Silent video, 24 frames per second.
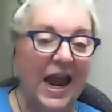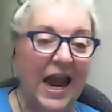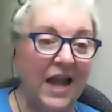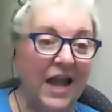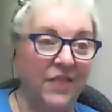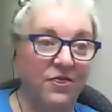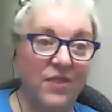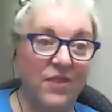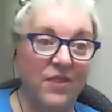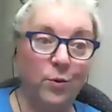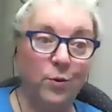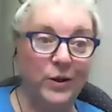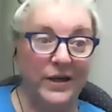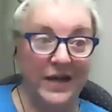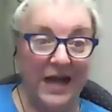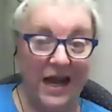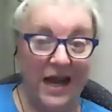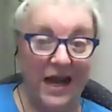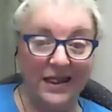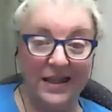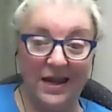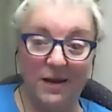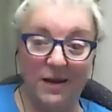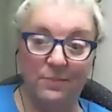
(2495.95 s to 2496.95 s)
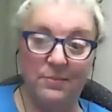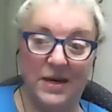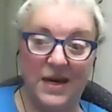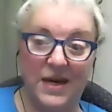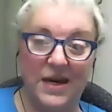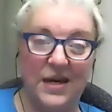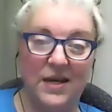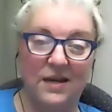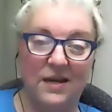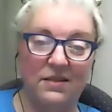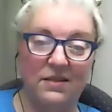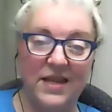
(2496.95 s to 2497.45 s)
And they would not let
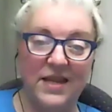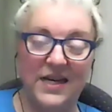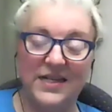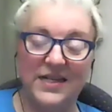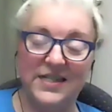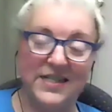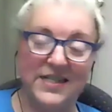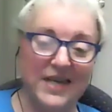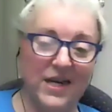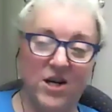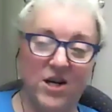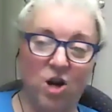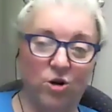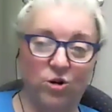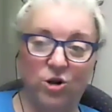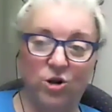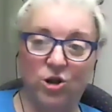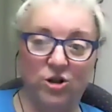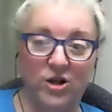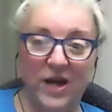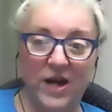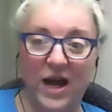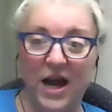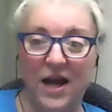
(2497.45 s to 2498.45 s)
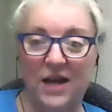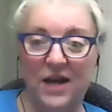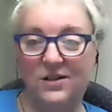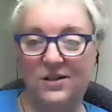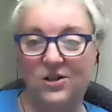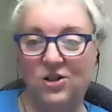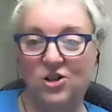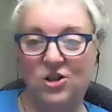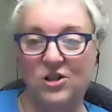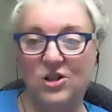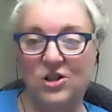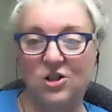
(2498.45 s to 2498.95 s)
me. They said, "No, you're not.
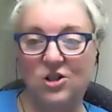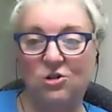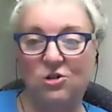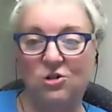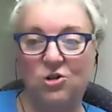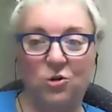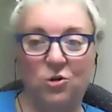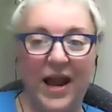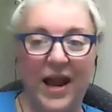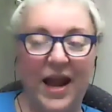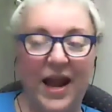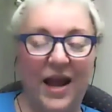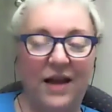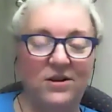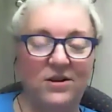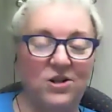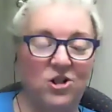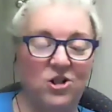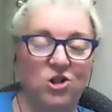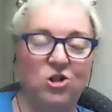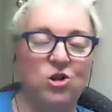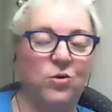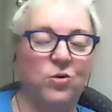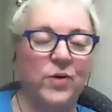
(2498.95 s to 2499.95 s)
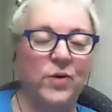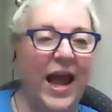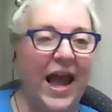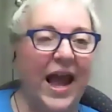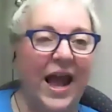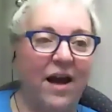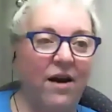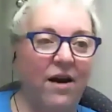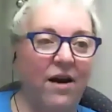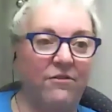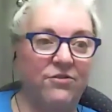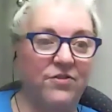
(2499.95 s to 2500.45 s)
You don't have. You don't
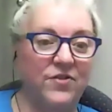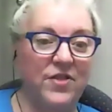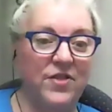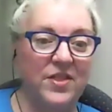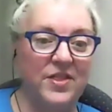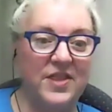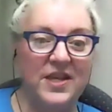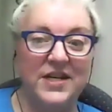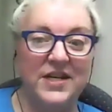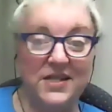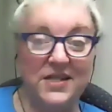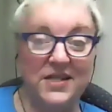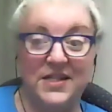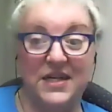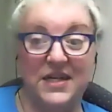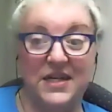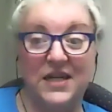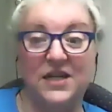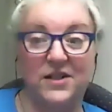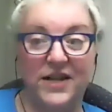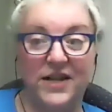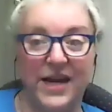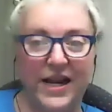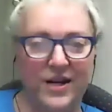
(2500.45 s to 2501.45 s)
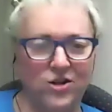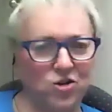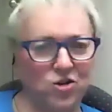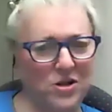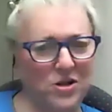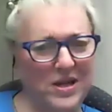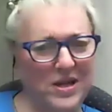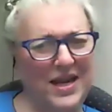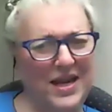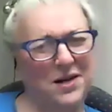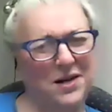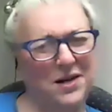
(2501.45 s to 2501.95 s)
have the skill
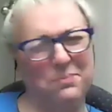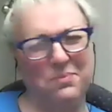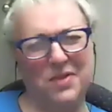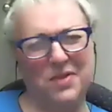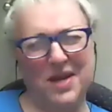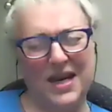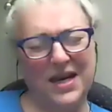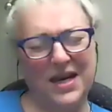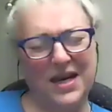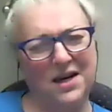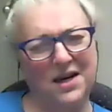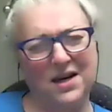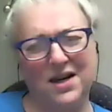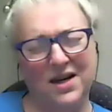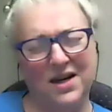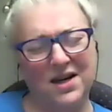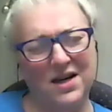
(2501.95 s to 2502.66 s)
naturally." And I'm thinking,